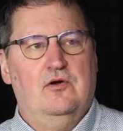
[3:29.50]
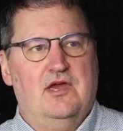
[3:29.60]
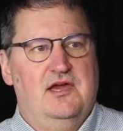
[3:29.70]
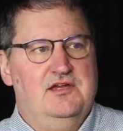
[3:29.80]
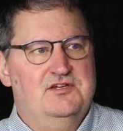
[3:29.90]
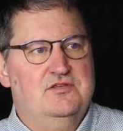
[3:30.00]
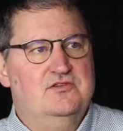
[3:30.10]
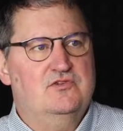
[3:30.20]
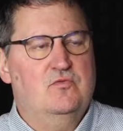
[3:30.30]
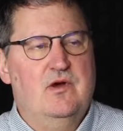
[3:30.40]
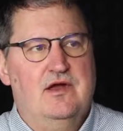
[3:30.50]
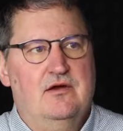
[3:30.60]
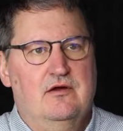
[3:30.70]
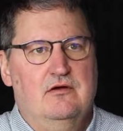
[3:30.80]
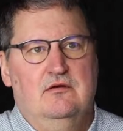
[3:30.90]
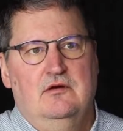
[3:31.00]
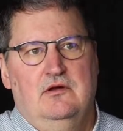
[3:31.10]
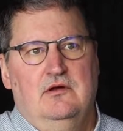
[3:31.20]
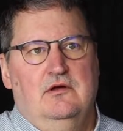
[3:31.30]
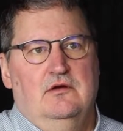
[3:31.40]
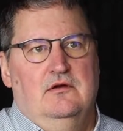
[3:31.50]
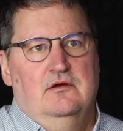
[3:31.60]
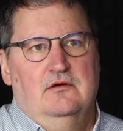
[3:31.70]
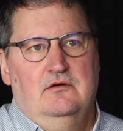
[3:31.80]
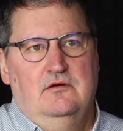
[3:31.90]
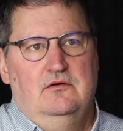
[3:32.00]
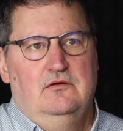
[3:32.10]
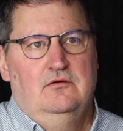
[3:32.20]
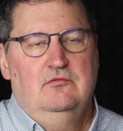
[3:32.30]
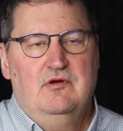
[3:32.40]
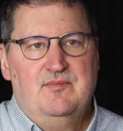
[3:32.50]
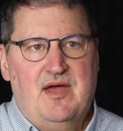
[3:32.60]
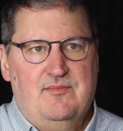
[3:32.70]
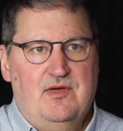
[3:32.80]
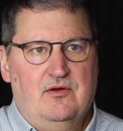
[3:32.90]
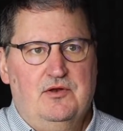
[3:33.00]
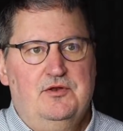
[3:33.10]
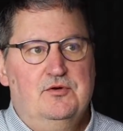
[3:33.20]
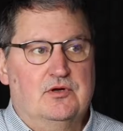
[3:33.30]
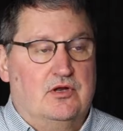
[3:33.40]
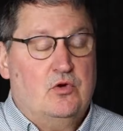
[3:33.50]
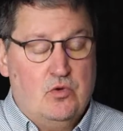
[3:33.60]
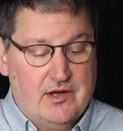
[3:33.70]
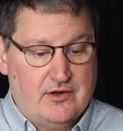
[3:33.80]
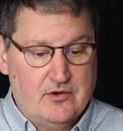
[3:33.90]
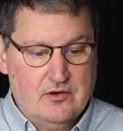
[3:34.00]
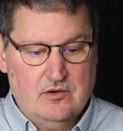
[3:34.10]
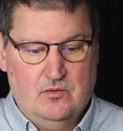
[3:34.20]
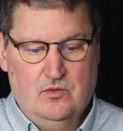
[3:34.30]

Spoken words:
occasions where we might be able to do it quicker,